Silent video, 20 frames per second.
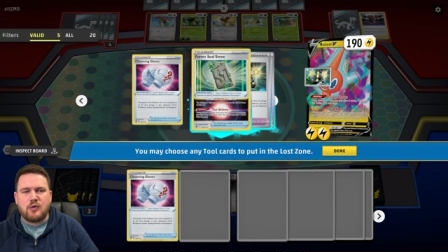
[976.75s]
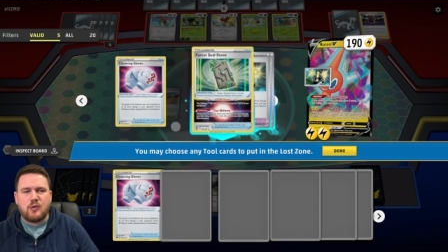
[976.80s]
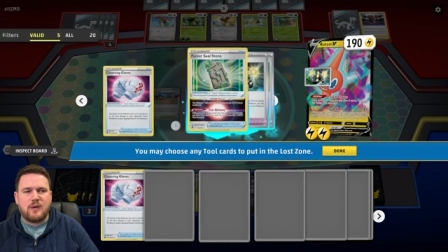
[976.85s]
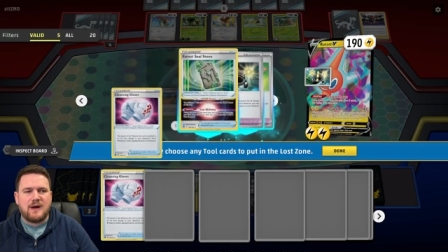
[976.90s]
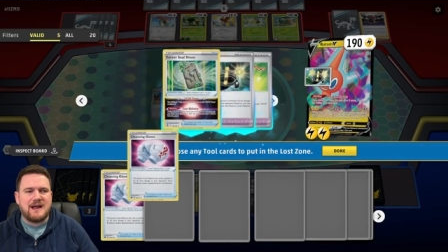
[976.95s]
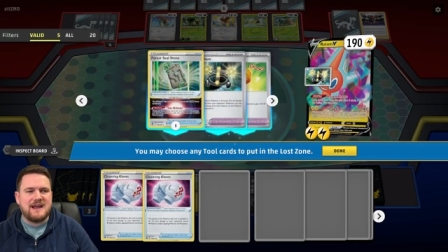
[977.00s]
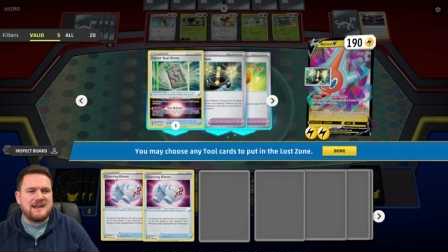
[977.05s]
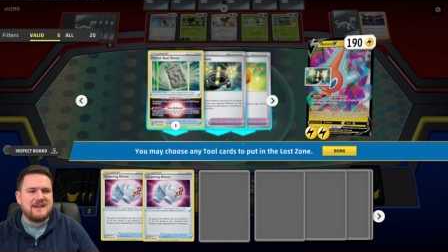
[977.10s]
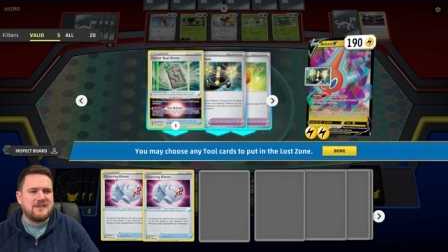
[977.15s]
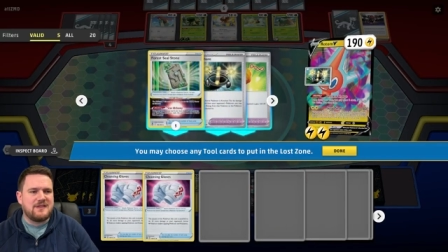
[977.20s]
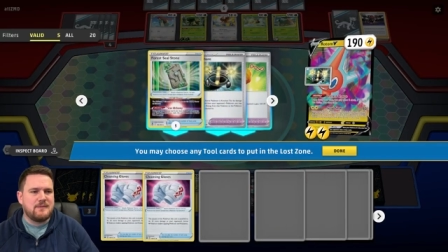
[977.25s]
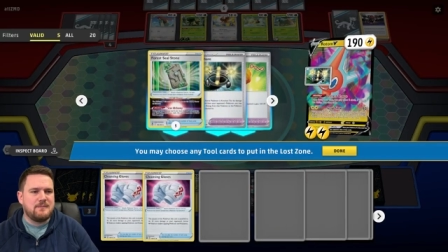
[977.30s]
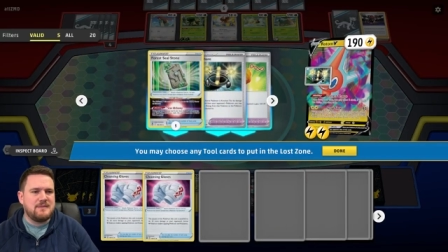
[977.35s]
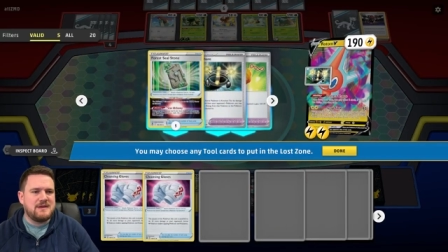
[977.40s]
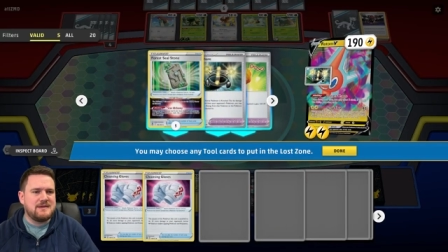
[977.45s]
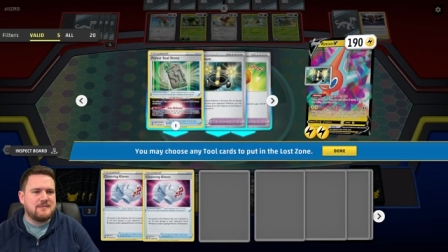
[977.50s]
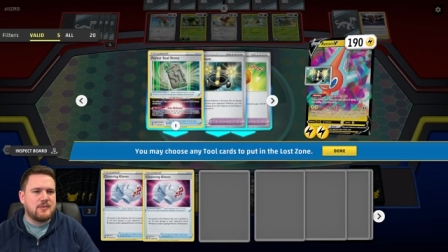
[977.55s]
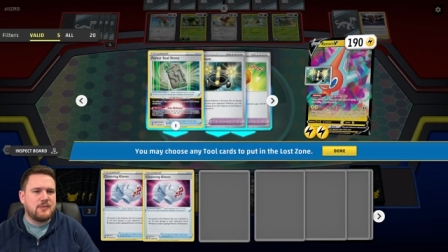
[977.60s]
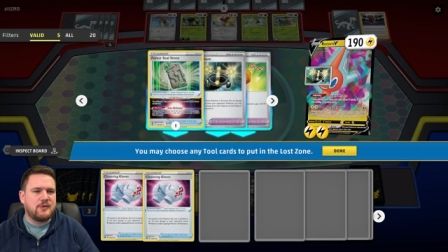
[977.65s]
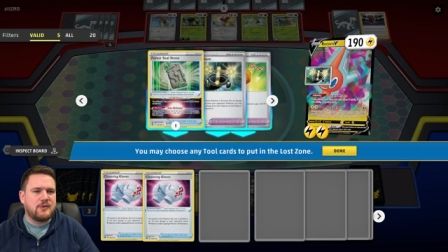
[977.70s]
away the
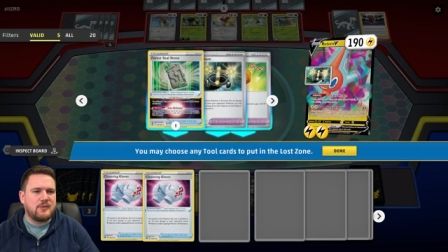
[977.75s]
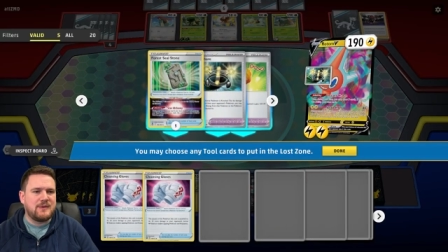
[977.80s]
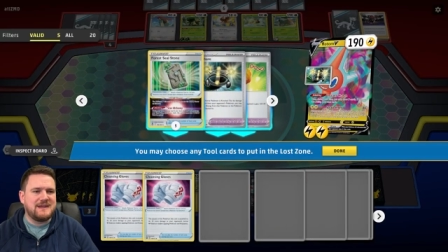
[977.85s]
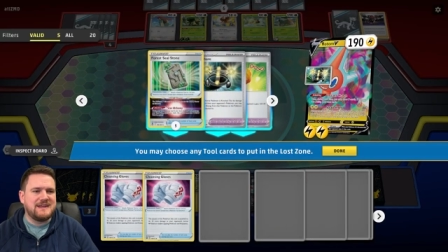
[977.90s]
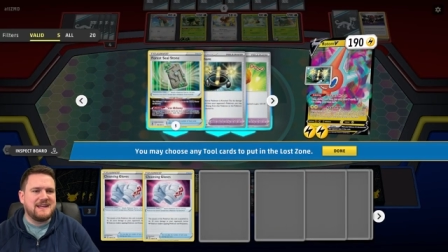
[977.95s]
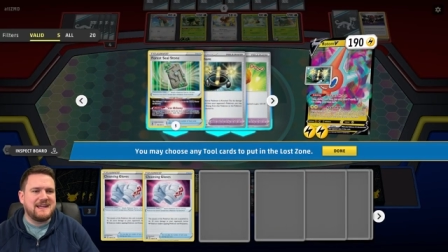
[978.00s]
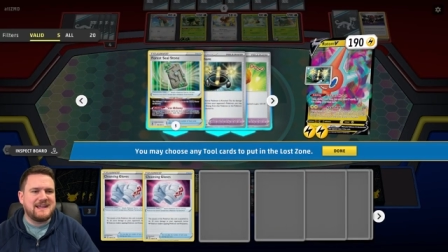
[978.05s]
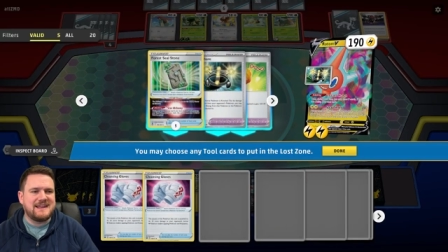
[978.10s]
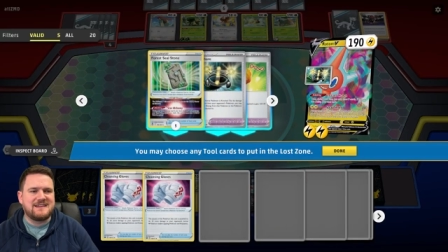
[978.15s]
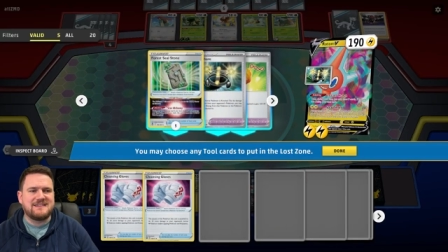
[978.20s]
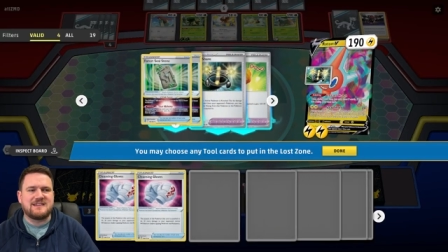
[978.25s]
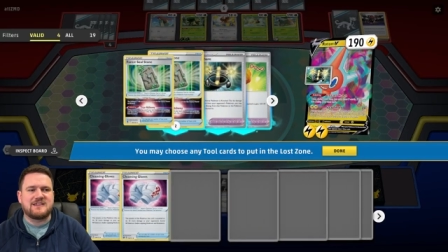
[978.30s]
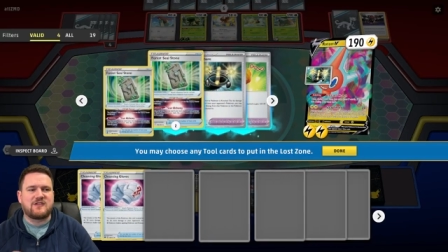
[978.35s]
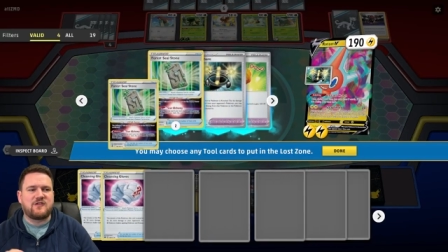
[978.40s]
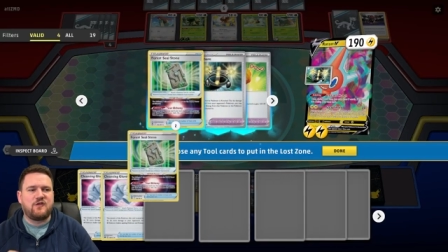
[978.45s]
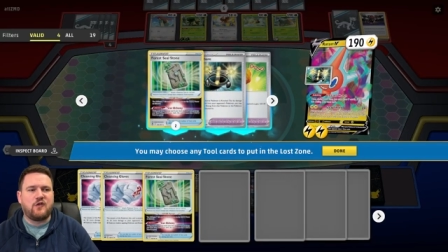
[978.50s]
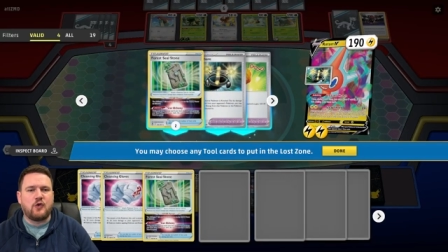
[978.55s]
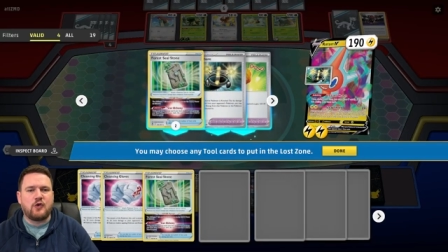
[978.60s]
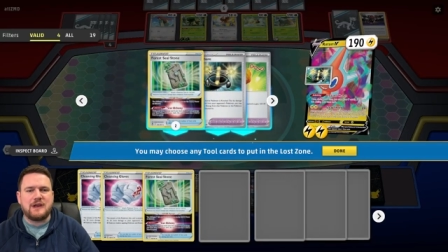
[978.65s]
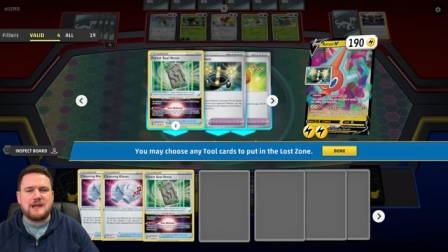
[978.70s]
minimum that we need because it's
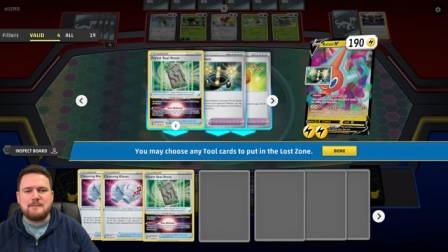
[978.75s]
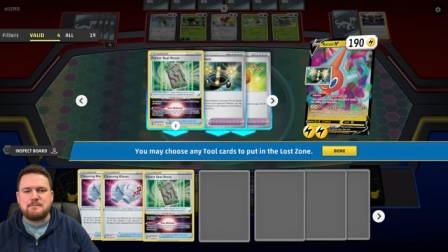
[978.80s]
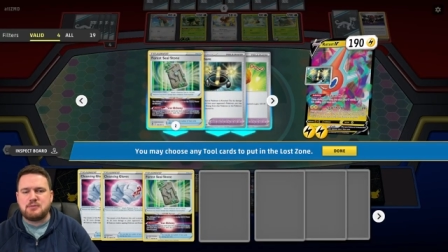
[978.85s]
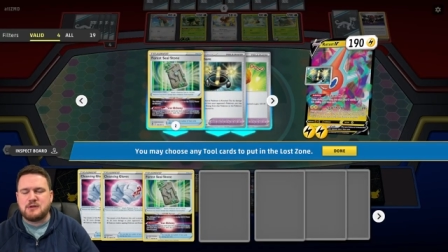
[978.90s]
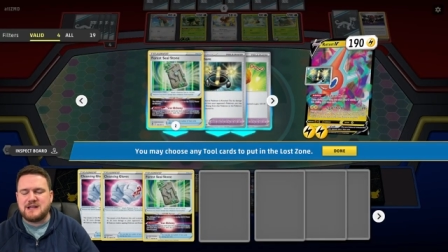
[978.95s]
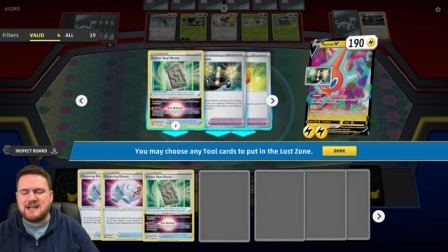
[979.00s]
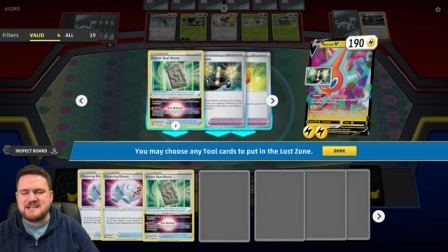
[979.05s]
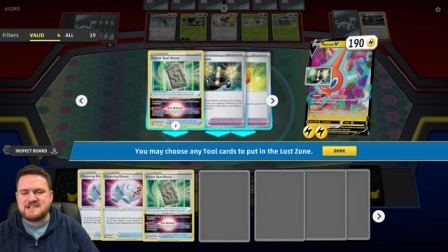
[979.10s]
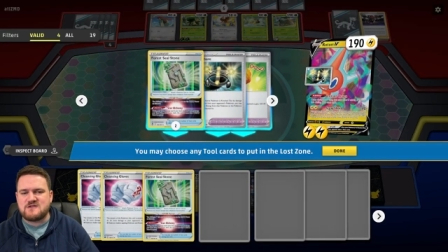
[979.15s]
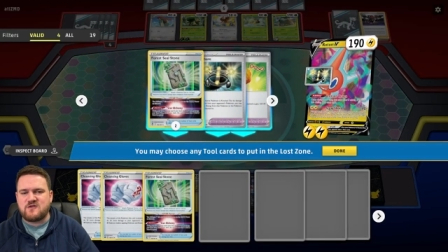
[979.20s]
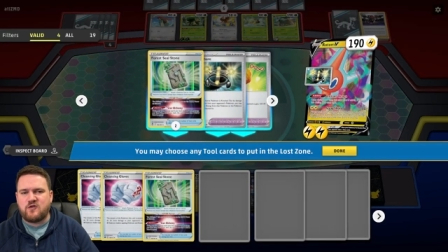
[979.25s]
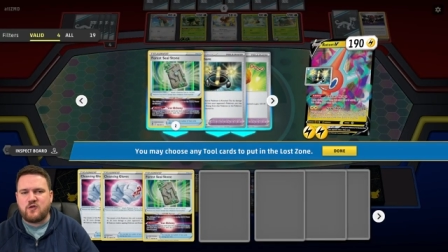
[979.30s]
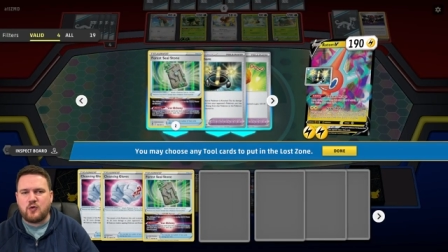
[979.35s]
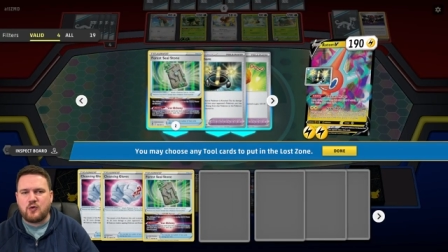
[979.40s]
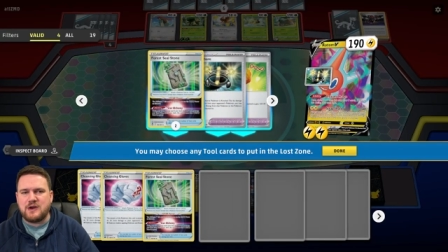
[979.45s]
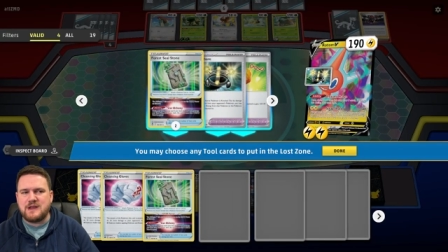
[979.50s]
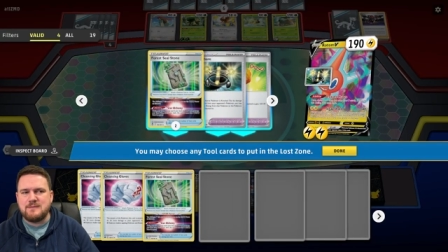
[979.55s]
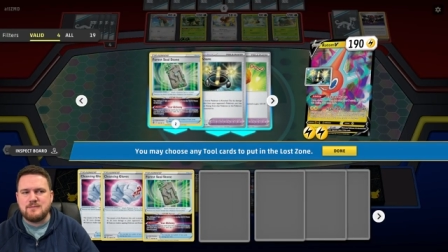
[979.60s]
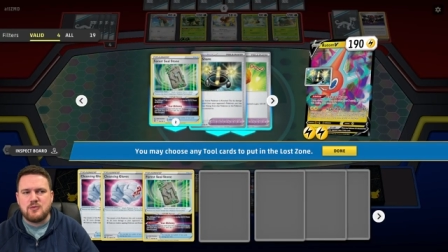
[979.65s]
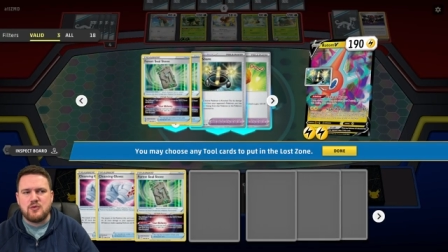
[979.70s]
40 plus
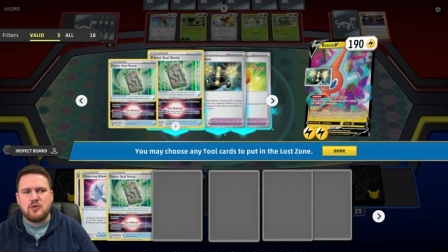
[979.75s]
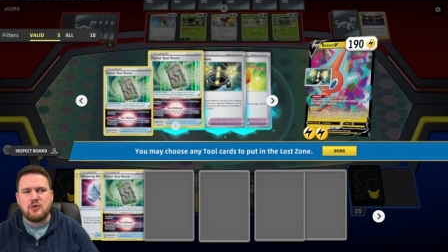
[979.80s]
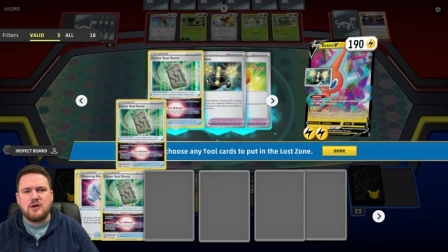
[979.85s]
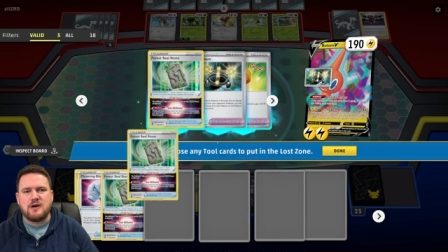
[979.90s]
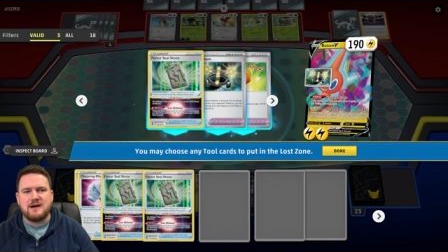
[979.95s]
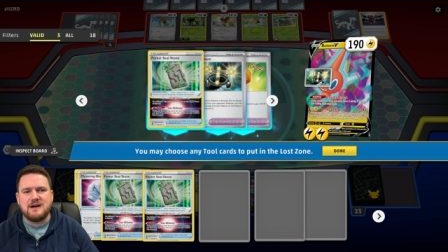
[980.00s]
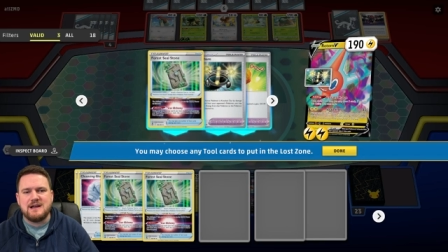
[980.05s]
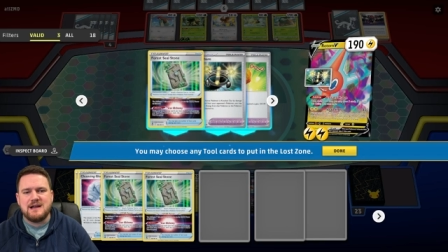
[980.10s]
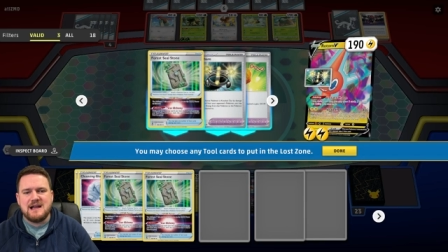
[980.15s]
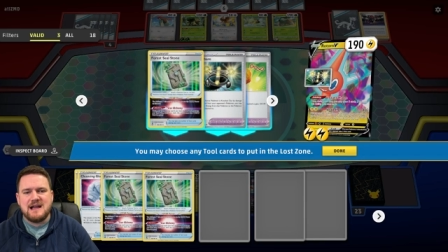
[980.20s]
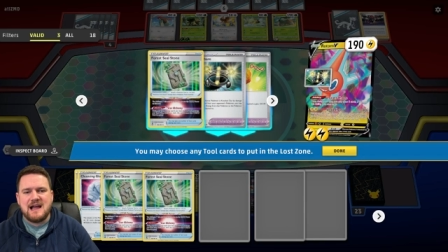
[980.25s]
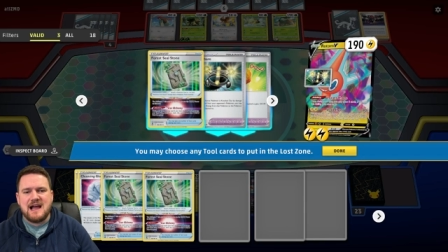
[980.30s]
40 more